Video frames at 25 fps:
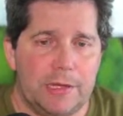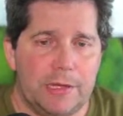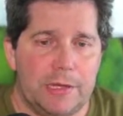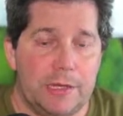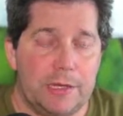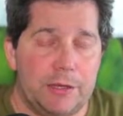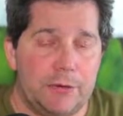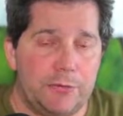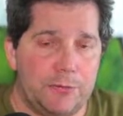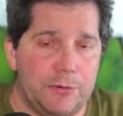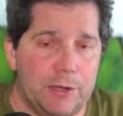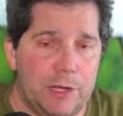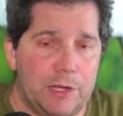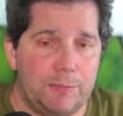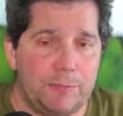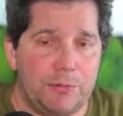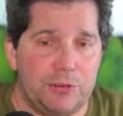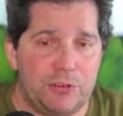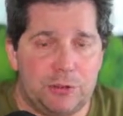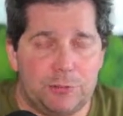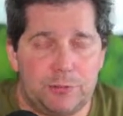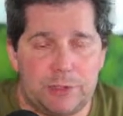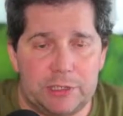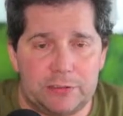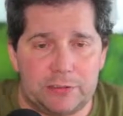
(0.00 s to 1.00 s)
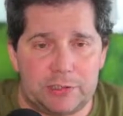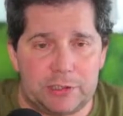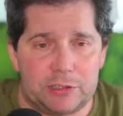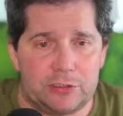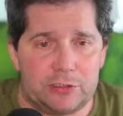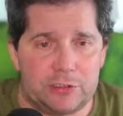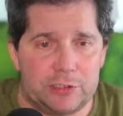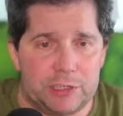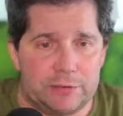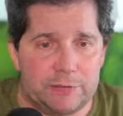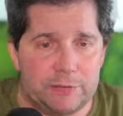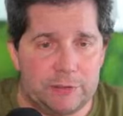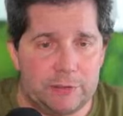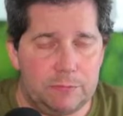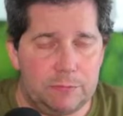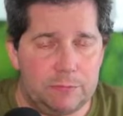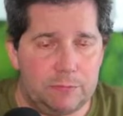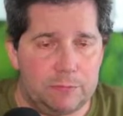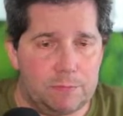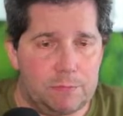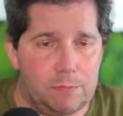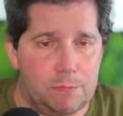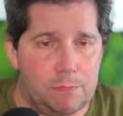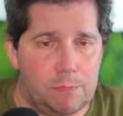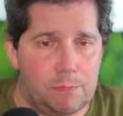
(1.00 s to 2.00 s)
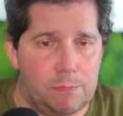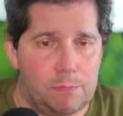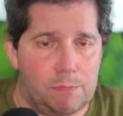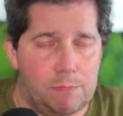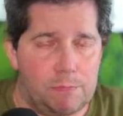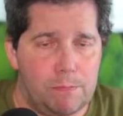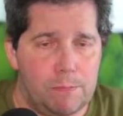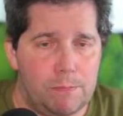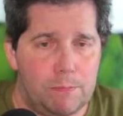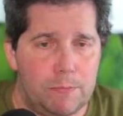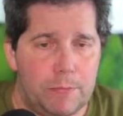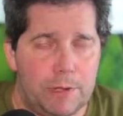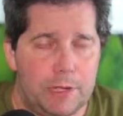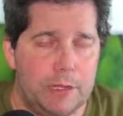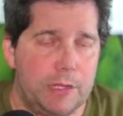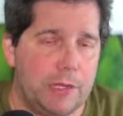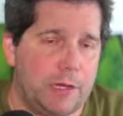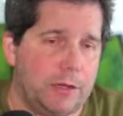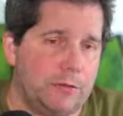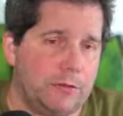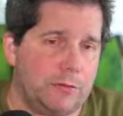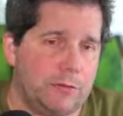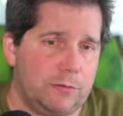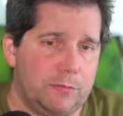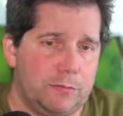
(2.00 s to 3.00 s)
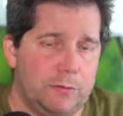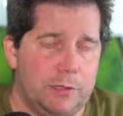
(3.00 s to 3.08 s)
if not bishop takes h7, and yes,